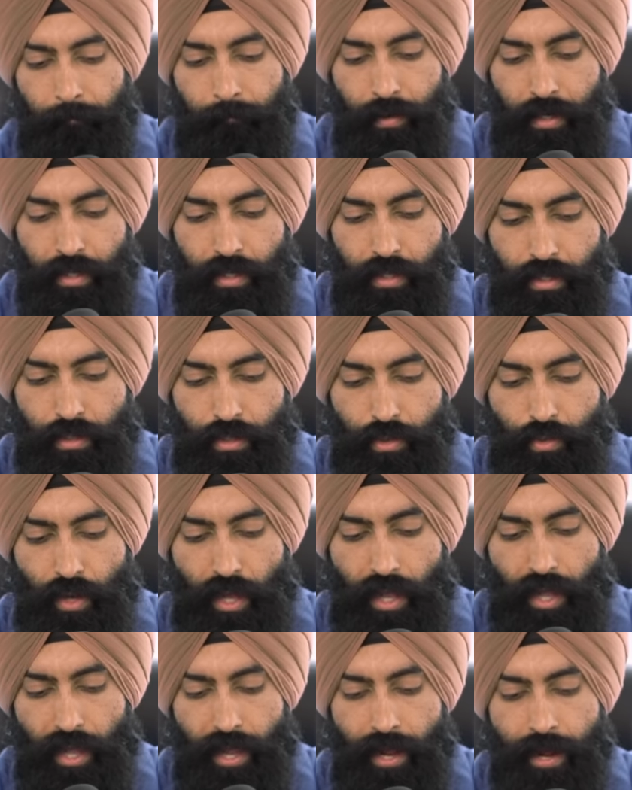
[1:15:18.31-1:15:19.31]
But you
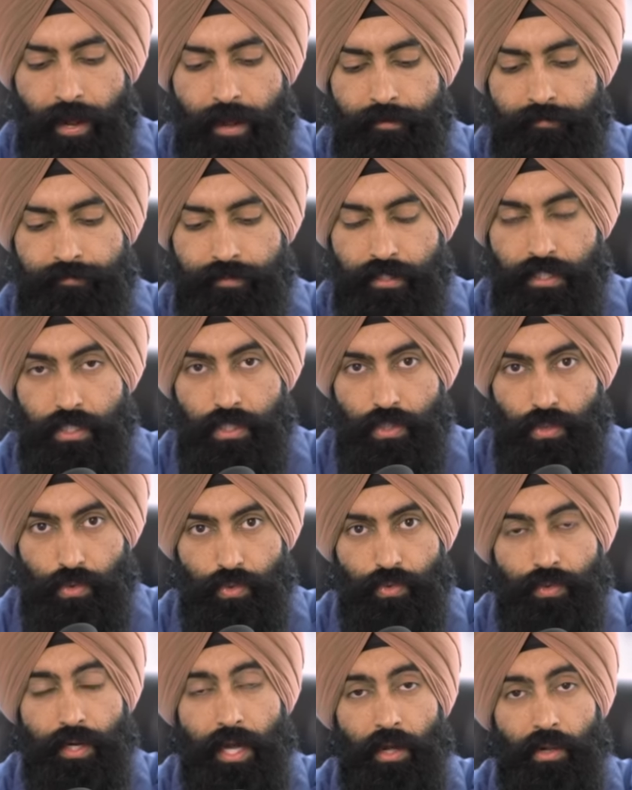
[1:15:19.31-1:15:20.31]
have
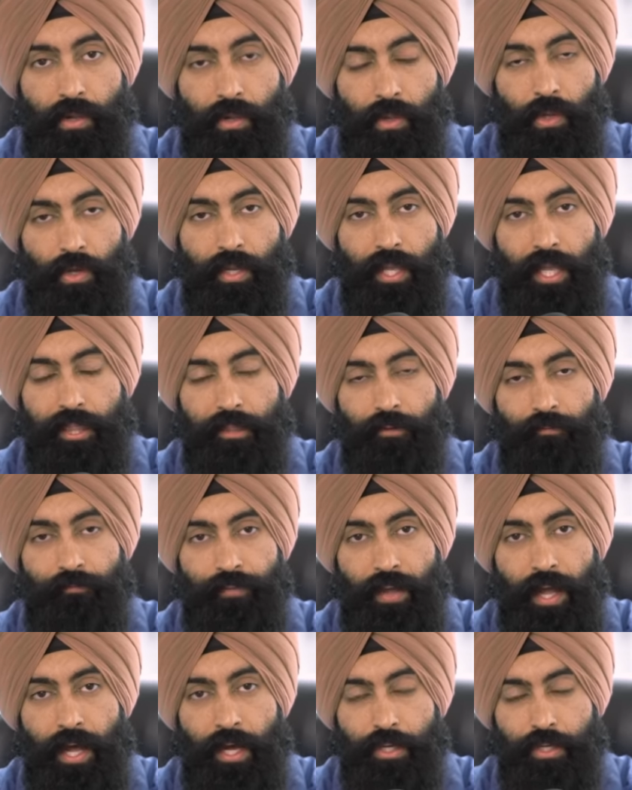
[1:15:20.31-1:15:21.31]
to now look at the
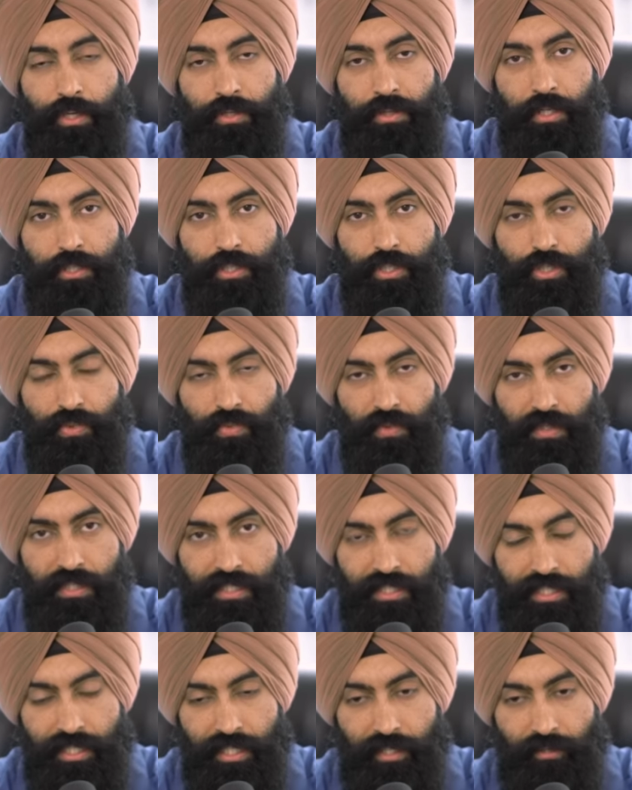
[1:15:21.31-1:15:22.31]
value that you
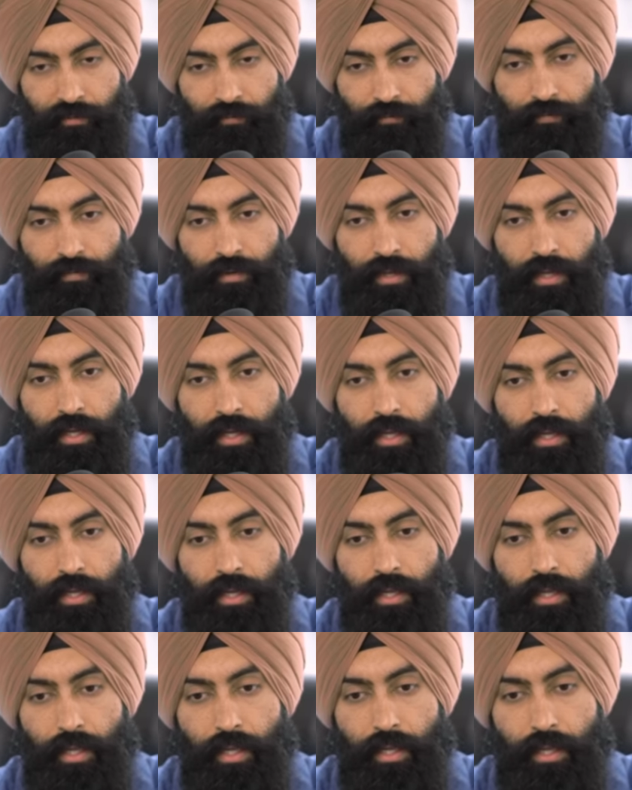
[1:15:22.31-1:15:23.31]
receive.
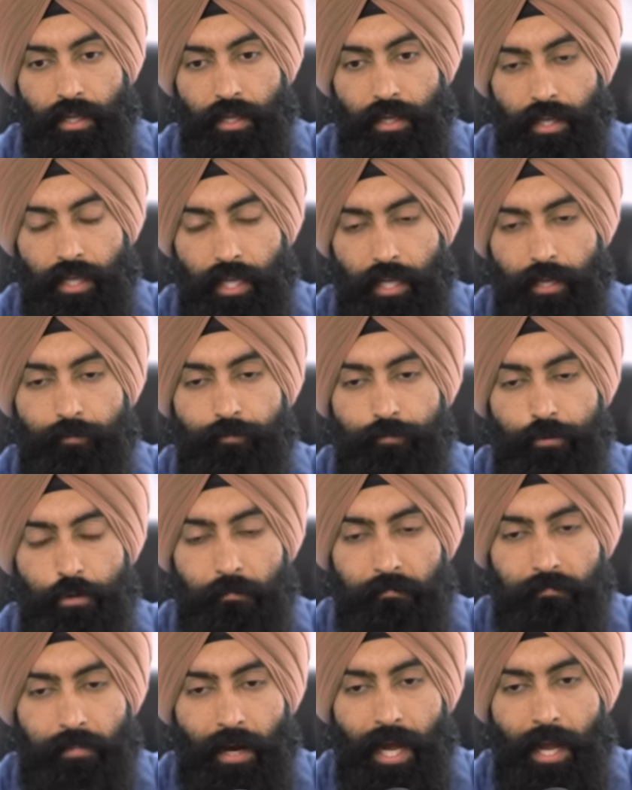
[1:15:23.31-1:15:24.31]
If
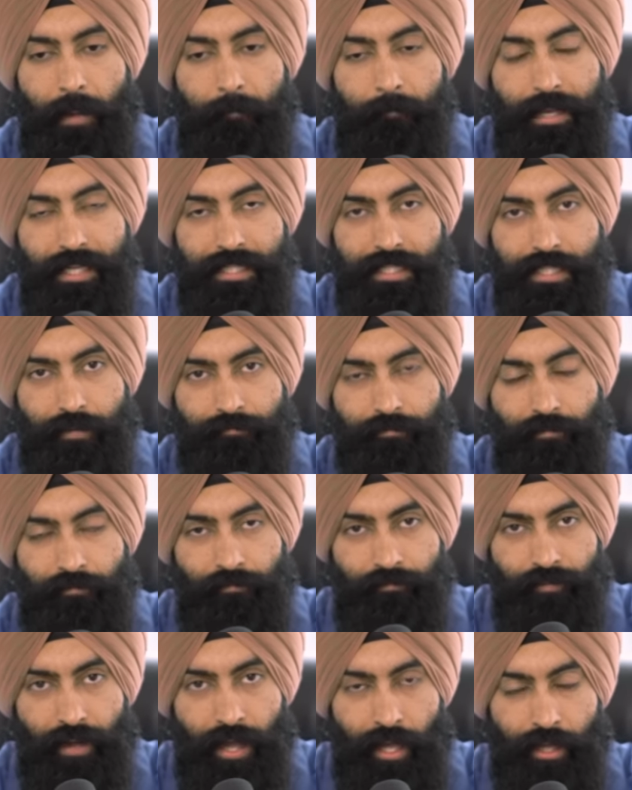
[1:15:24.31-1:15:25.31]
you buy based off of
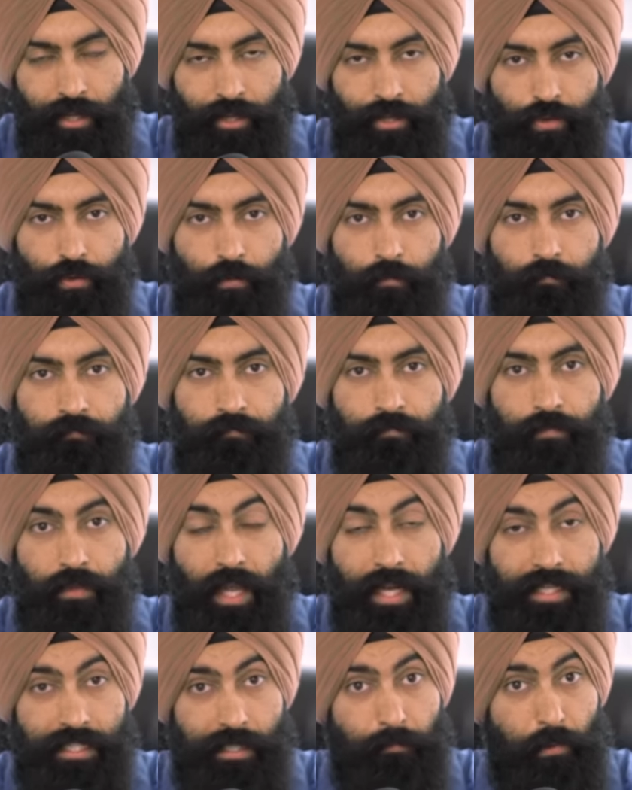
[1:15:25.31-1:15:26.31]
value
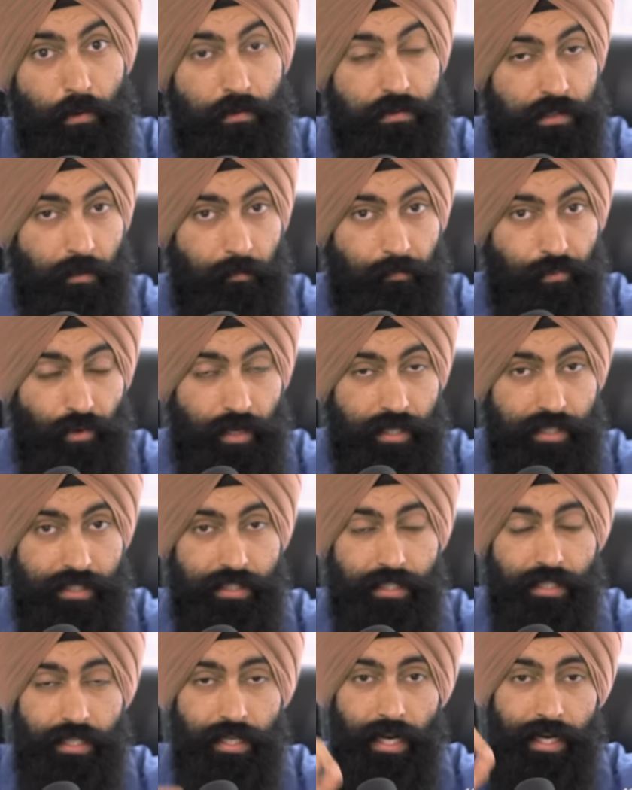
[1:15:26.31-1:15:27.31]
as opposed to
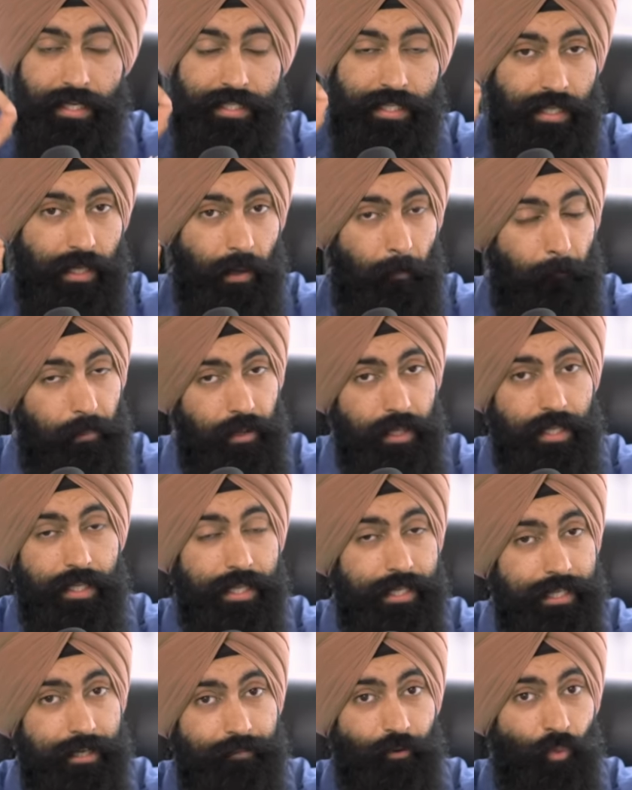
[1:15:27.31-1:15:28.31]
price, it's a
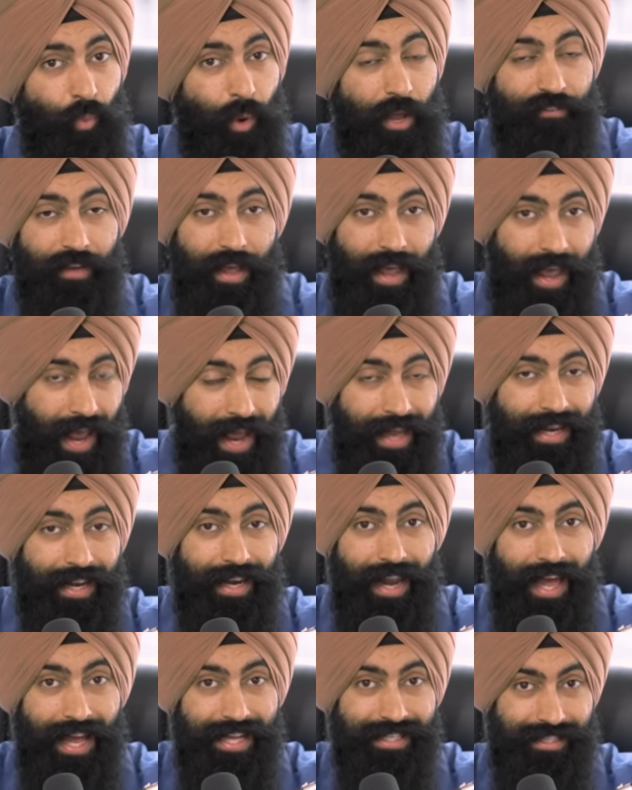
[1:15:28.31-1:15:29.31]
completely different way of
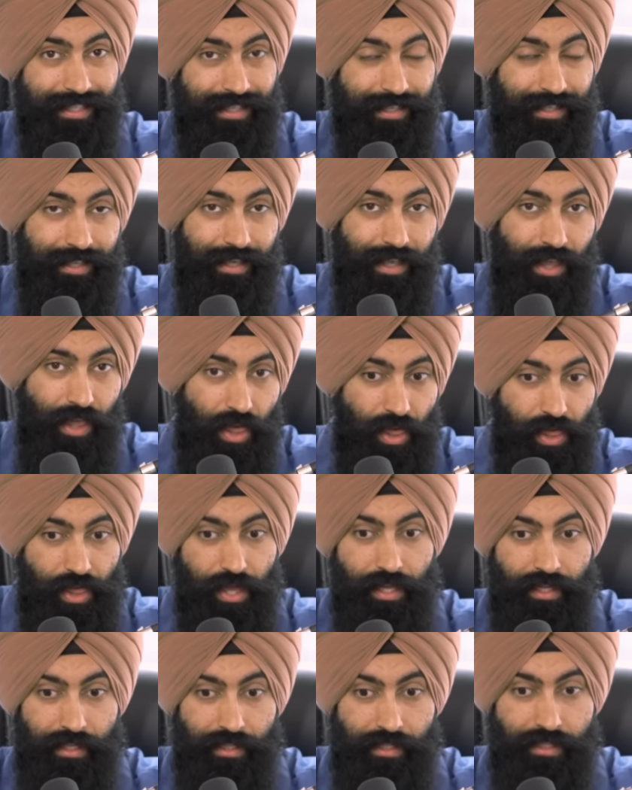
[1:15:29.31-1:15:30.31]
analyzing
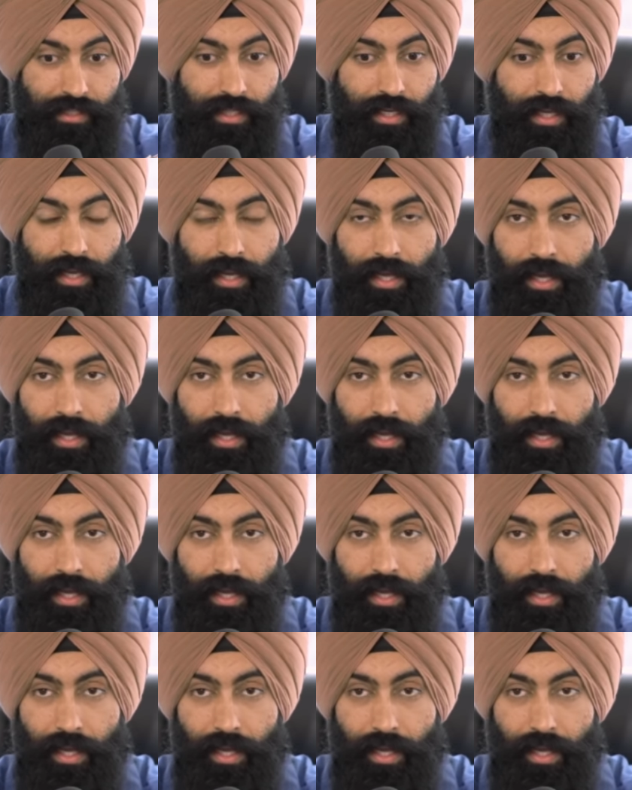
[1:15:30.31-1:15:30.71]
things.